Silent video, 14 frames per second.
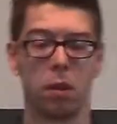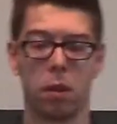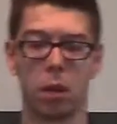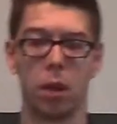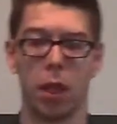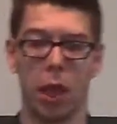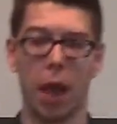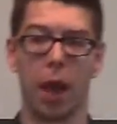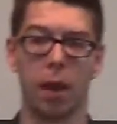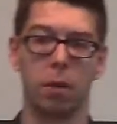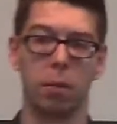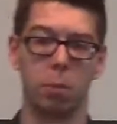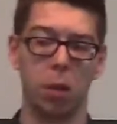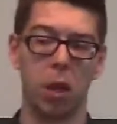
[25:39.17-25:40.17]

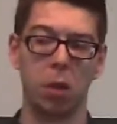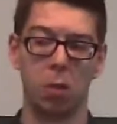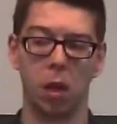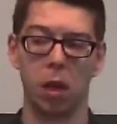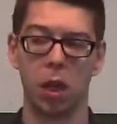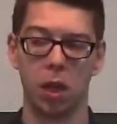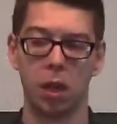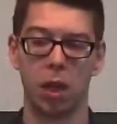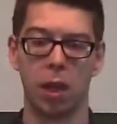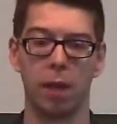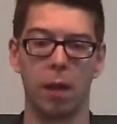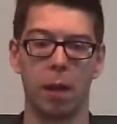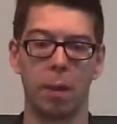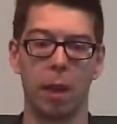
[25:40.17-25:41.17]
Yeah. Being willing to give
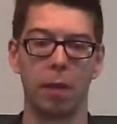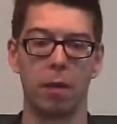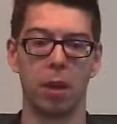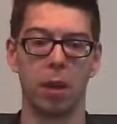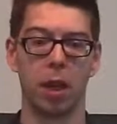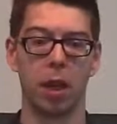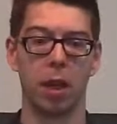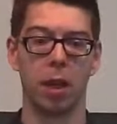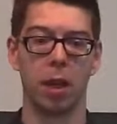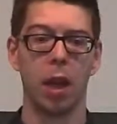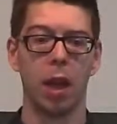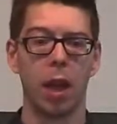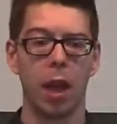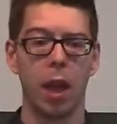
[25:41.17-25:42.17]
up everything.
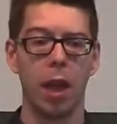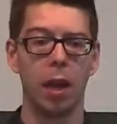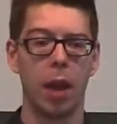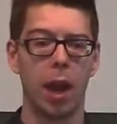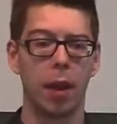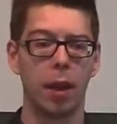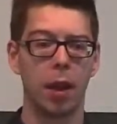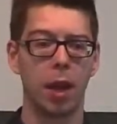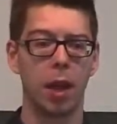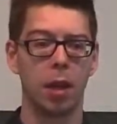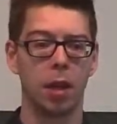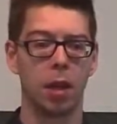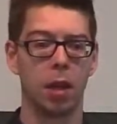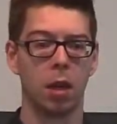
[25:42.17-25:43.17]
And I
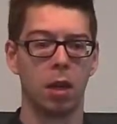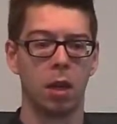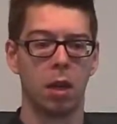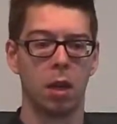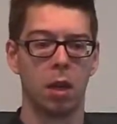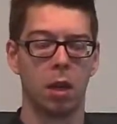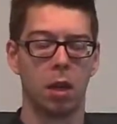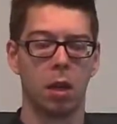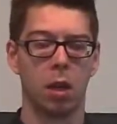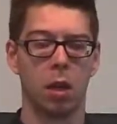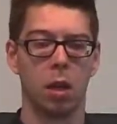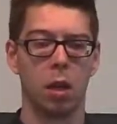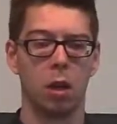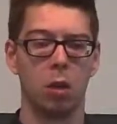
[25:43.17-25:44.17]
think
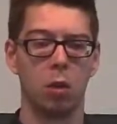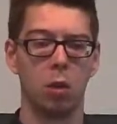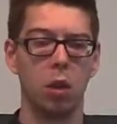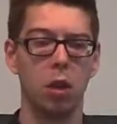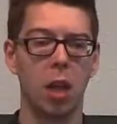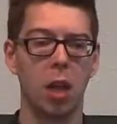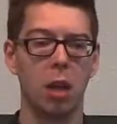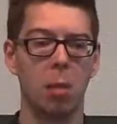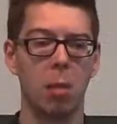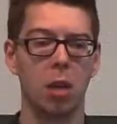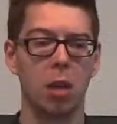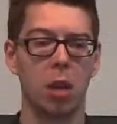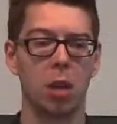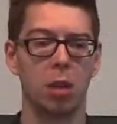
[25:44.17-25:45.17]
looking at
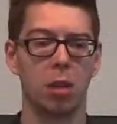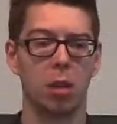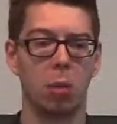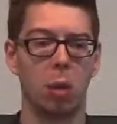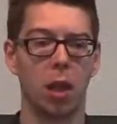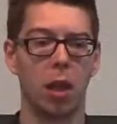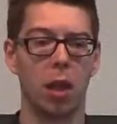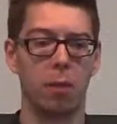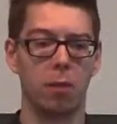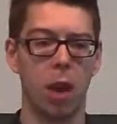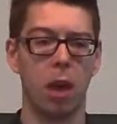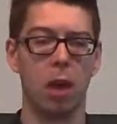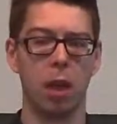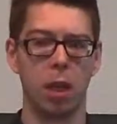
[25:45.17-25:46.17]
missionaries and what they've
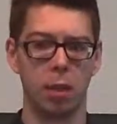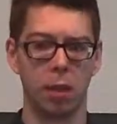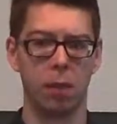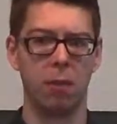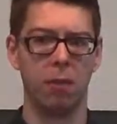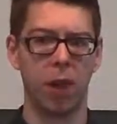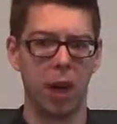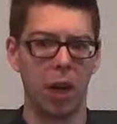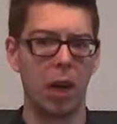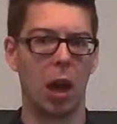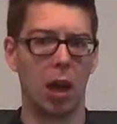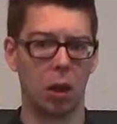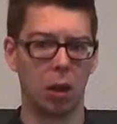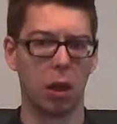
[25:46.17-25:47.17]
done is a very
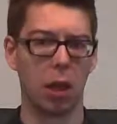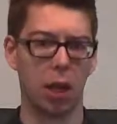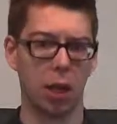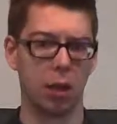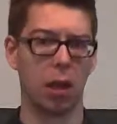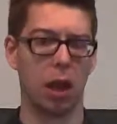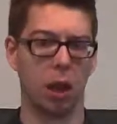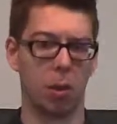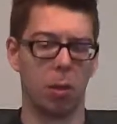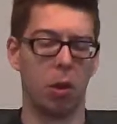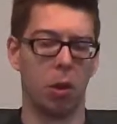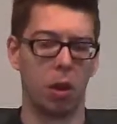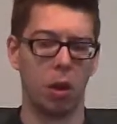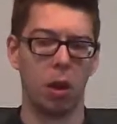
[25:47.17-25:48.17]
healthy example.